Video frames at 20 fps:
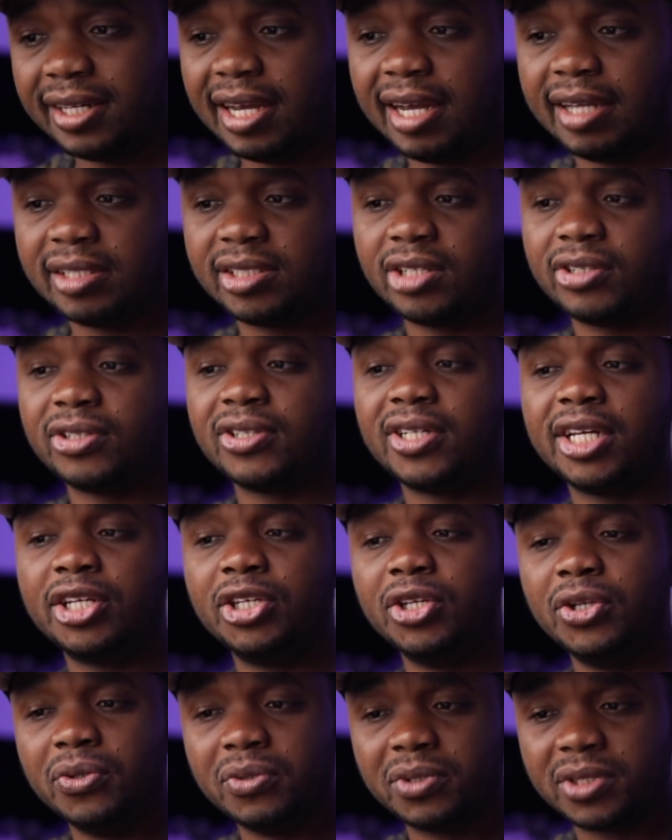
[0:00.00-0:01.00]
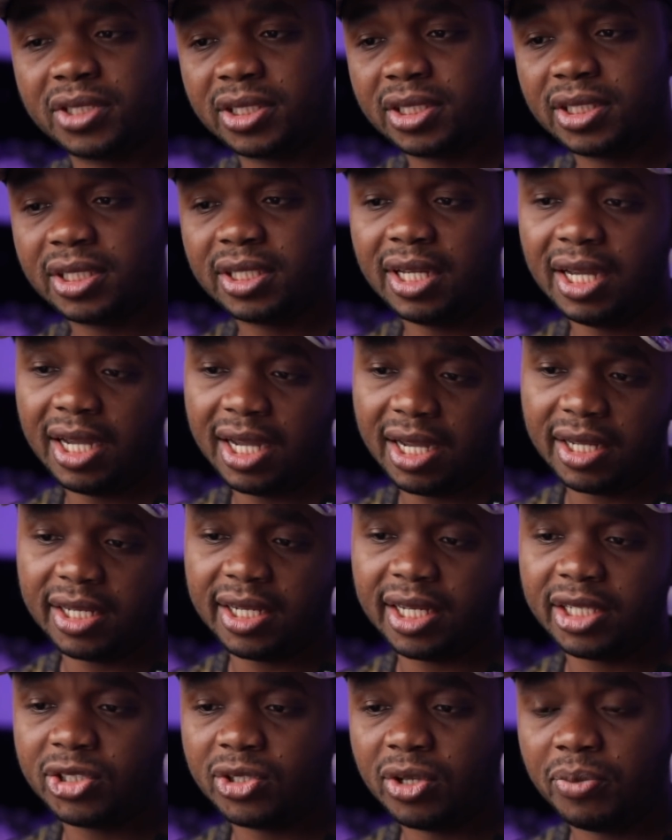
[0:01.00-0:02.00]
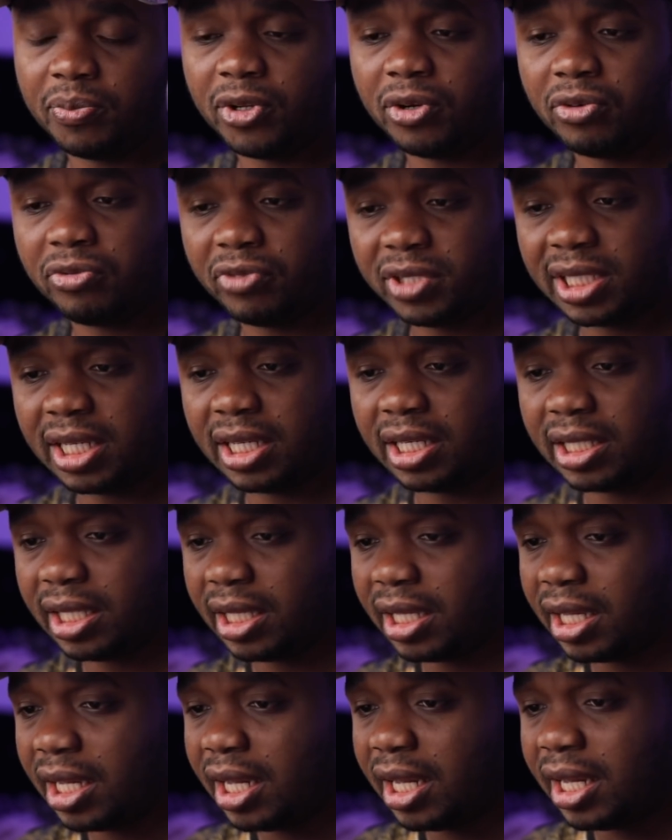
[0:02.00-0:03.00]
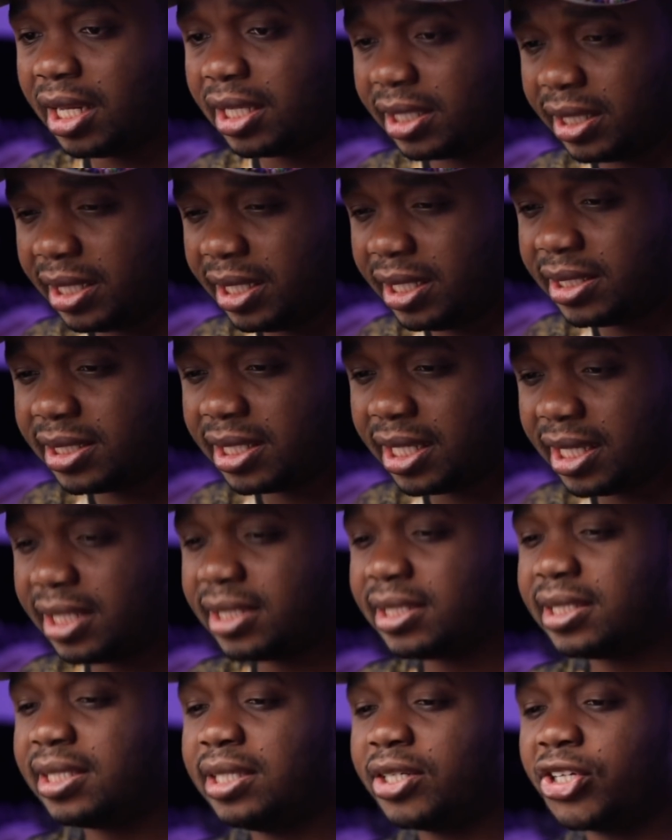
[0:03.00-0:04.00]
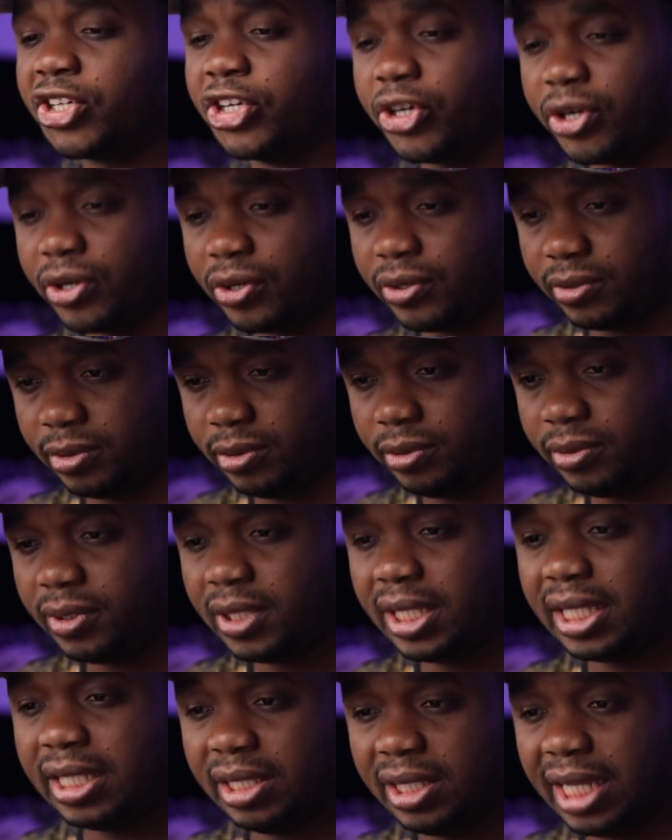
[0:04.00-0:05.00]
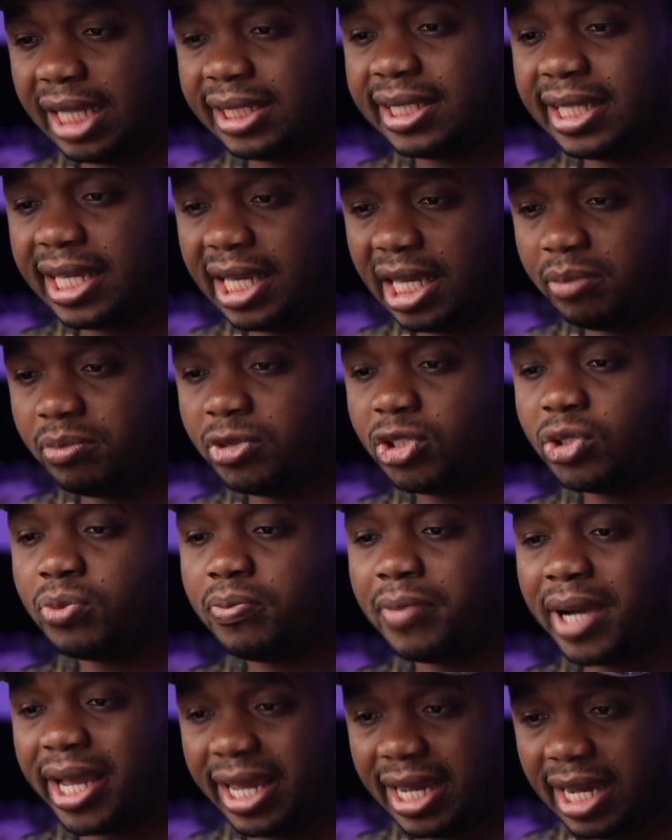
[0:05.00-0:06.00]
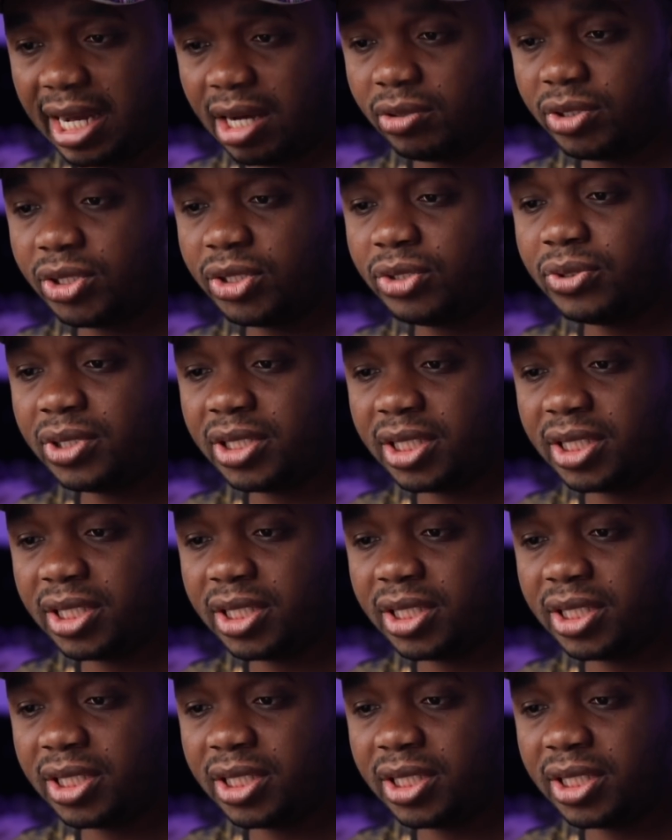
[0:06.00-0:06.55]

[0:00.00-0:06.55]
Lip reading: guys, another news that I stumbled on recently. This is the girl that came to my house to